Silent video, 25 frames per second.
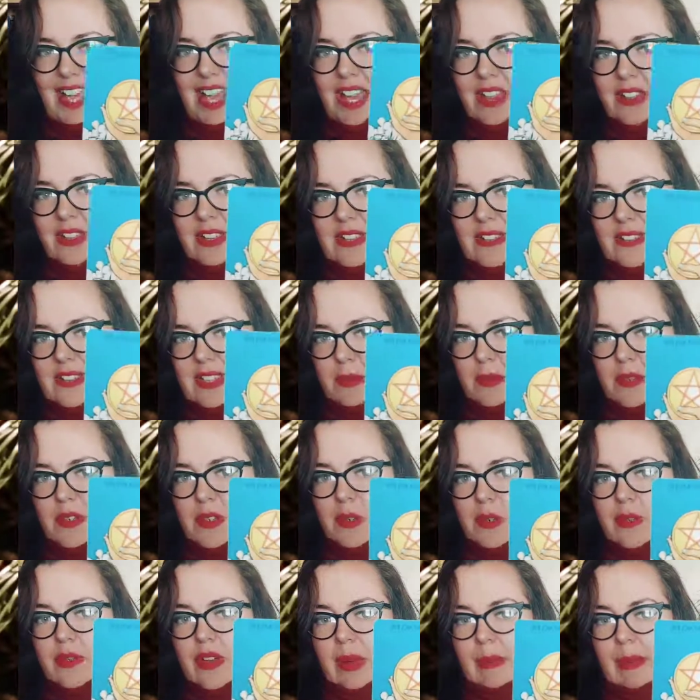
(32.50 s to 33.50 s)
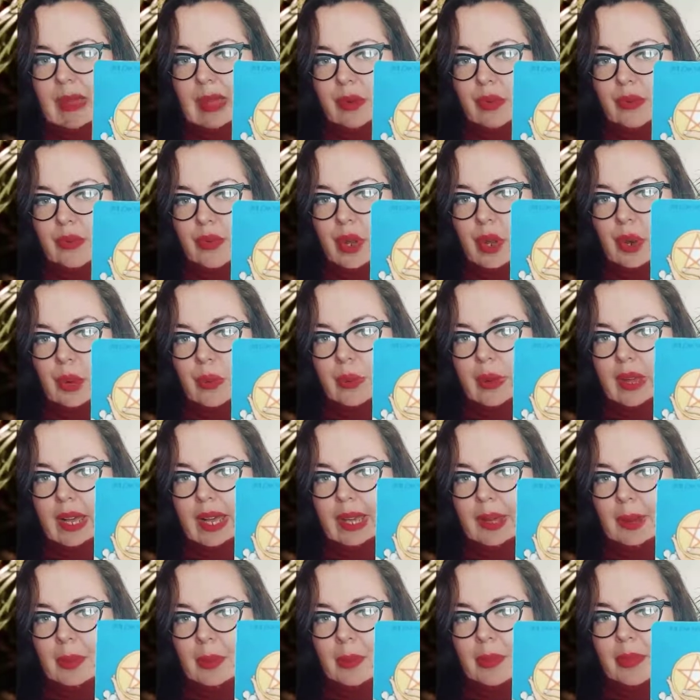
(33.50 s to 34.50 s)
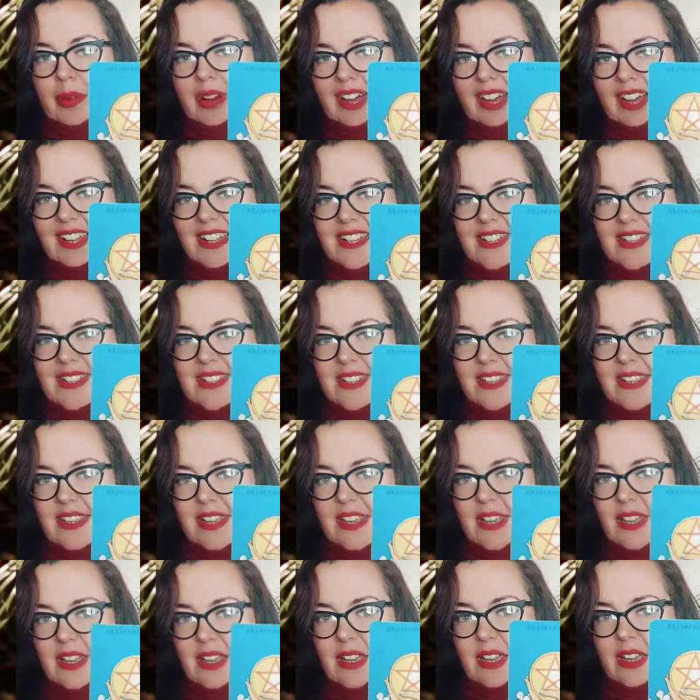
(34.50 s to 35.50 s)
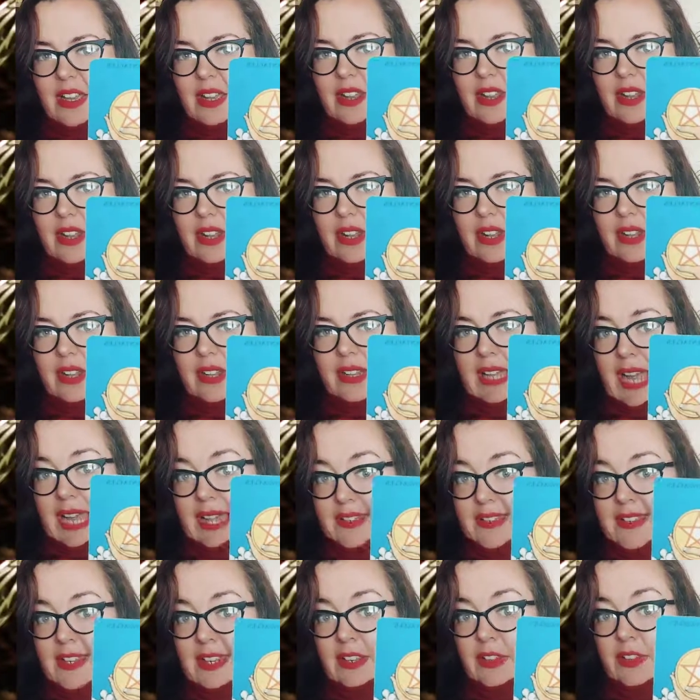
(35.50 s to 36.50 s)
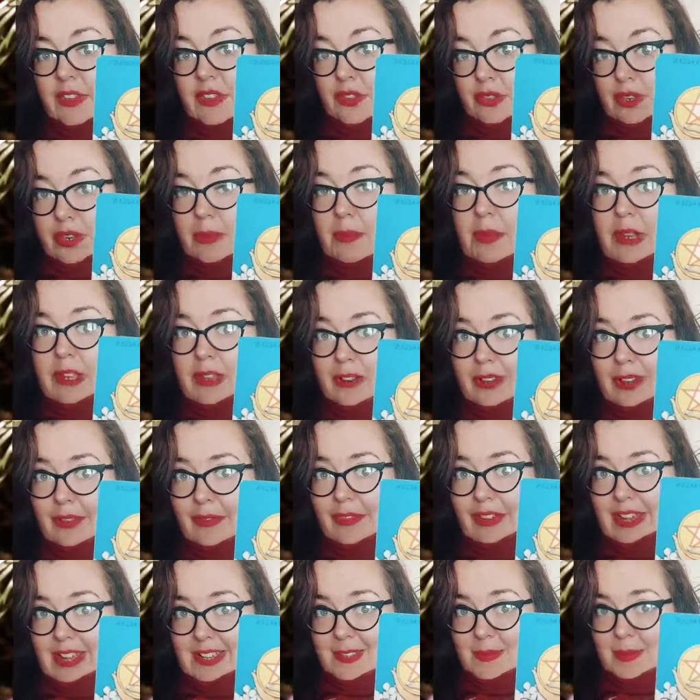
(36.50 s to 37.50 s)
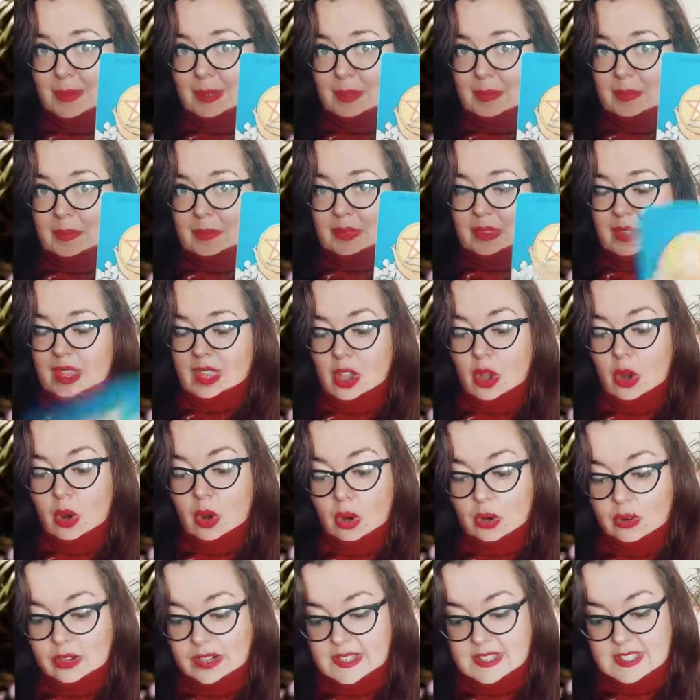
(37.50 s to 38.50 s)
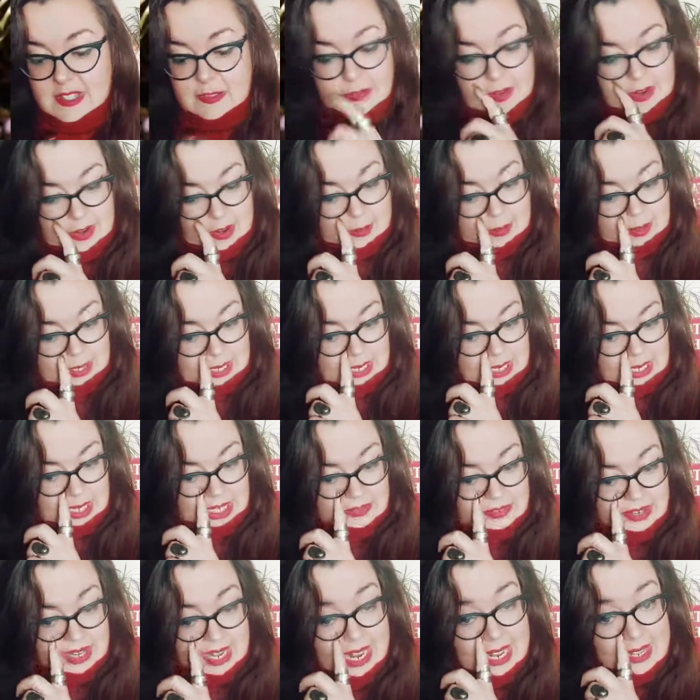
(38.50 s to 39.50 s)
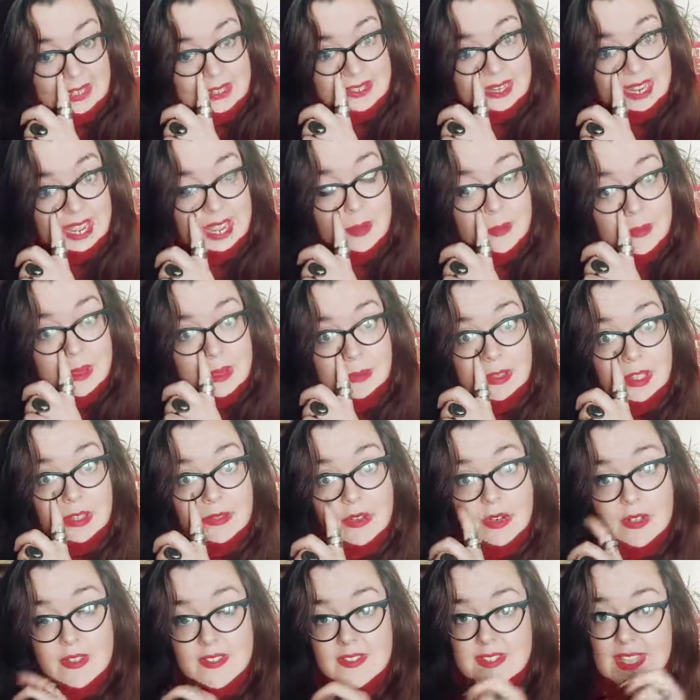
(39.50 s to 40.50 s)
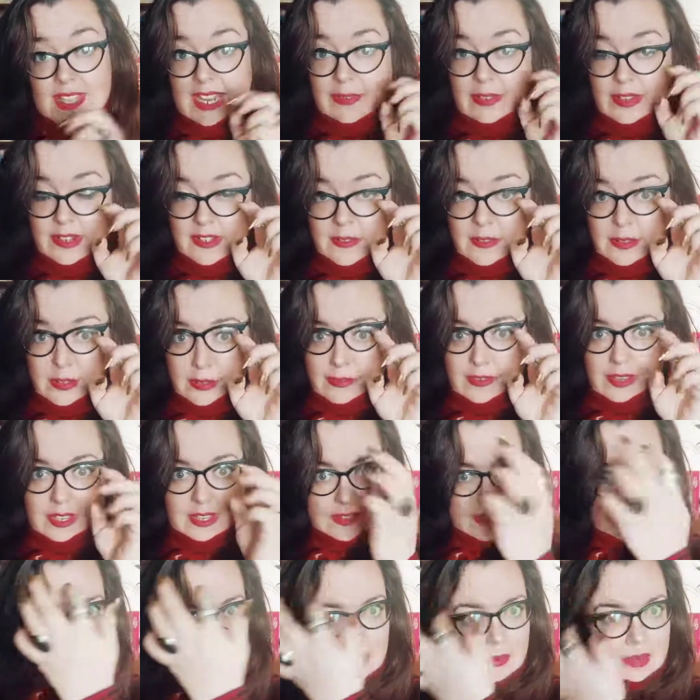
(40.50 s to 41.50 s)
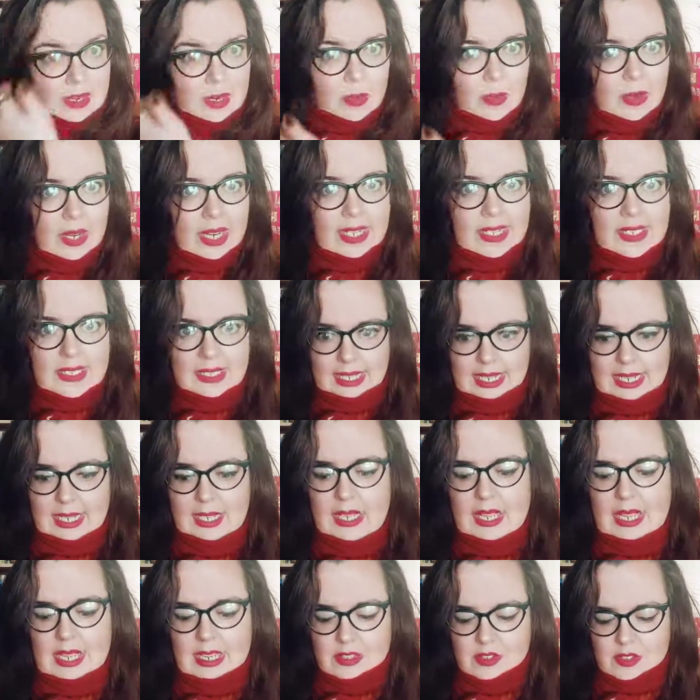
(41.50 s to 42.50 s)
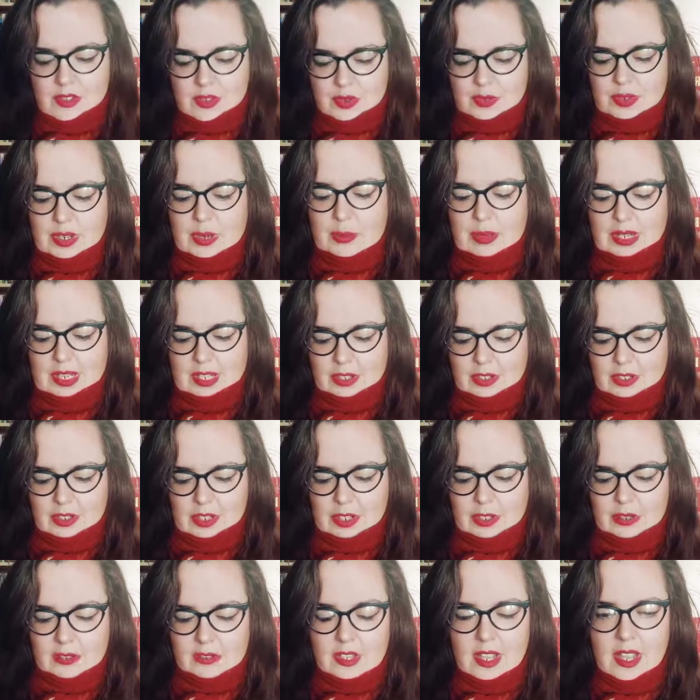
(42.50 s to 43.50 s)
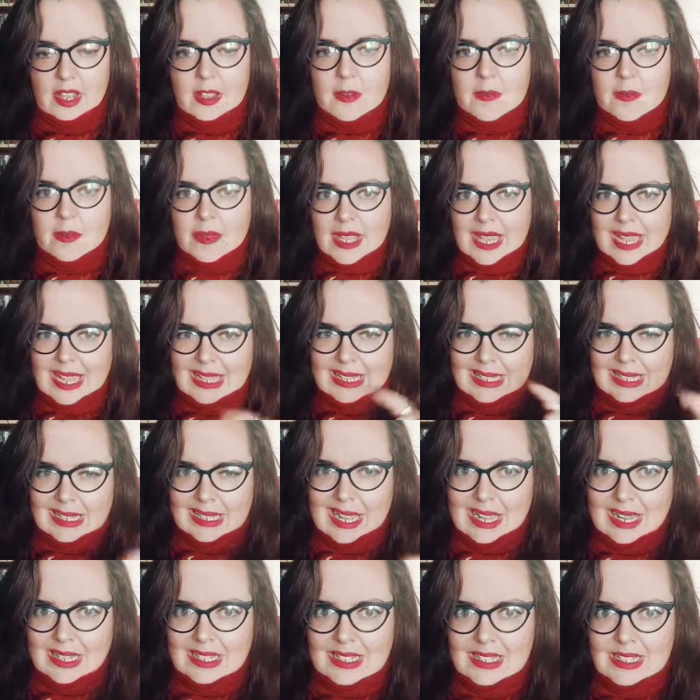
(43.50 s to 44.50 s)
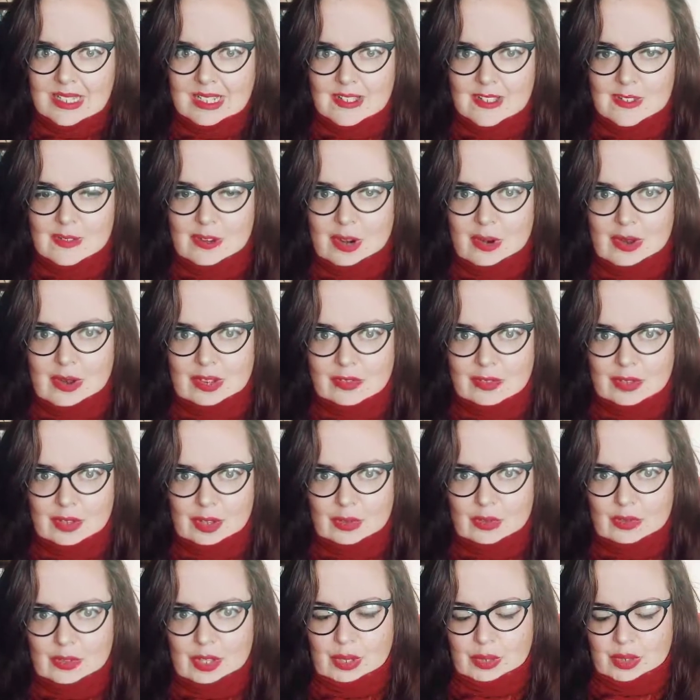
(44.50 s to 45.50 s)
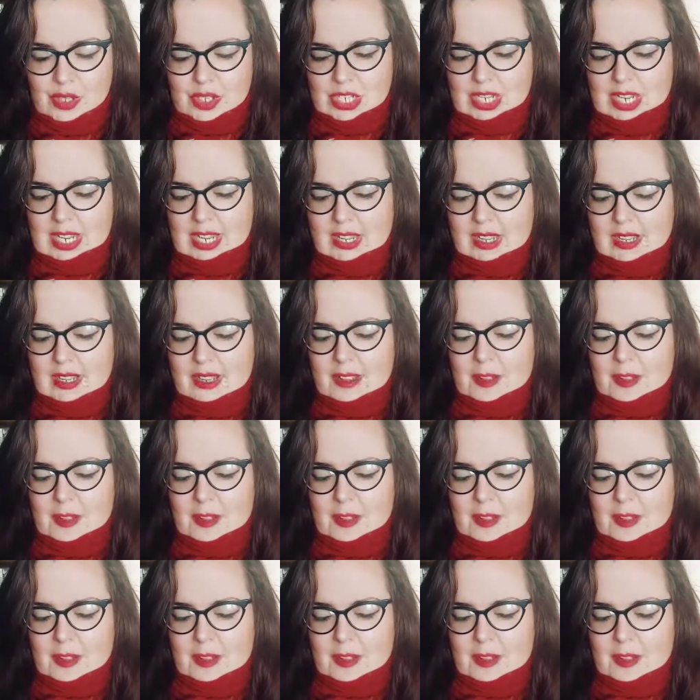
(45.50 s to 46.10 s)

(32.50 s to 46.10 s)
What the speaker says: this seems to have come out of nowhere, but that's an extremely good investment. Or it's the very beginning of a nest egg. Maybe you've got savings for the first time in a while, like extremely good news. And the garden that it's growing for the future